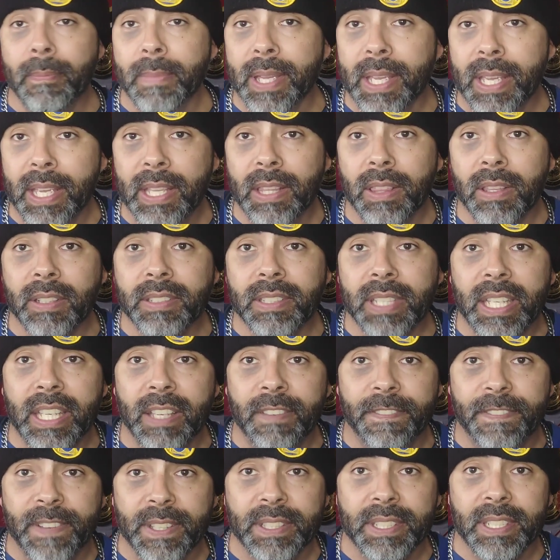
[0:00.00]
He looks like
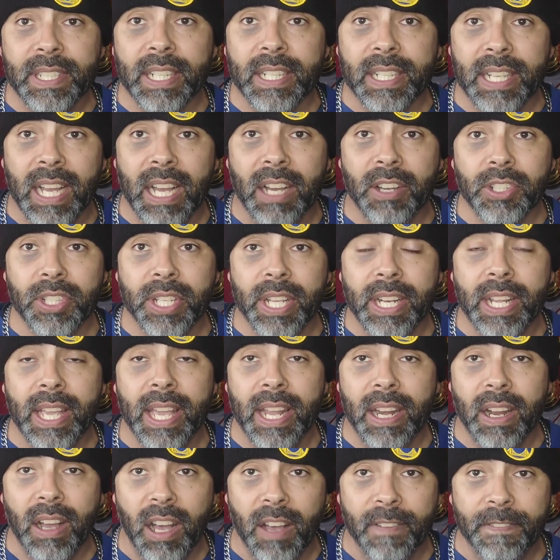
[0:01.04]
he fits in a Kyle
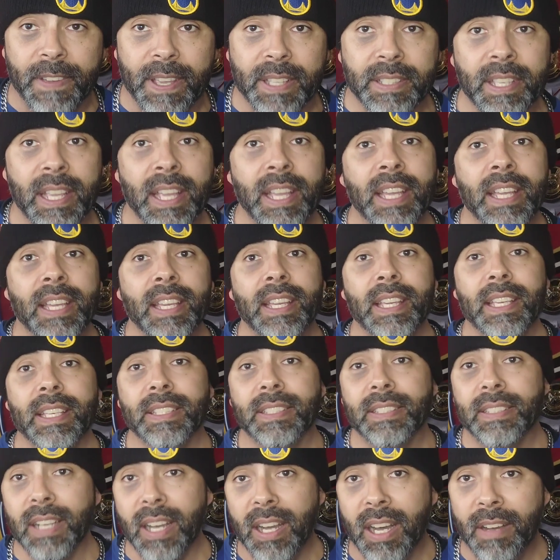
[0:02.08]
Shanahan offense.
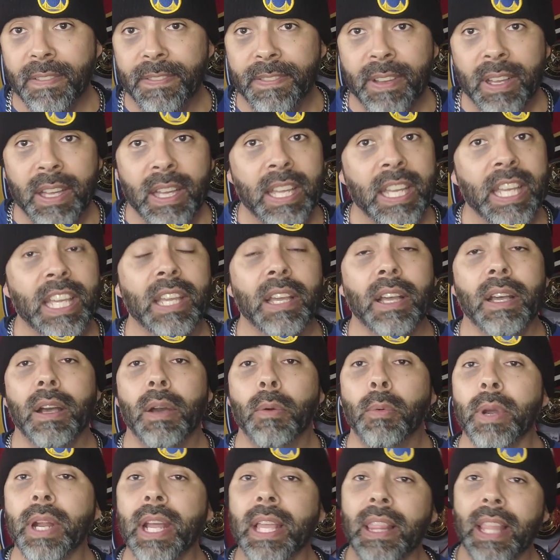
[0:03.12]
He's tough.
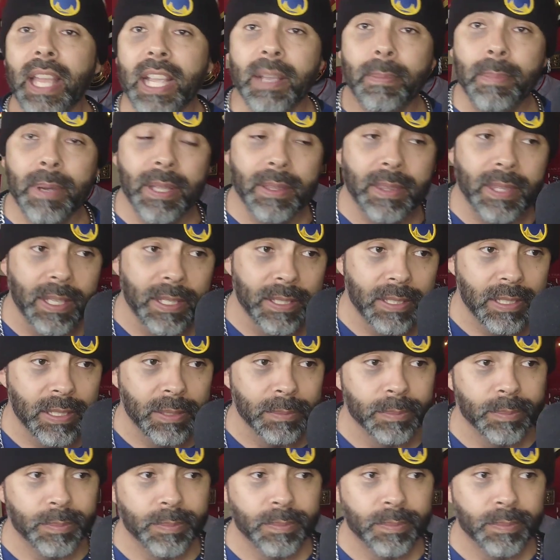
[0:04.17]
What I like about this,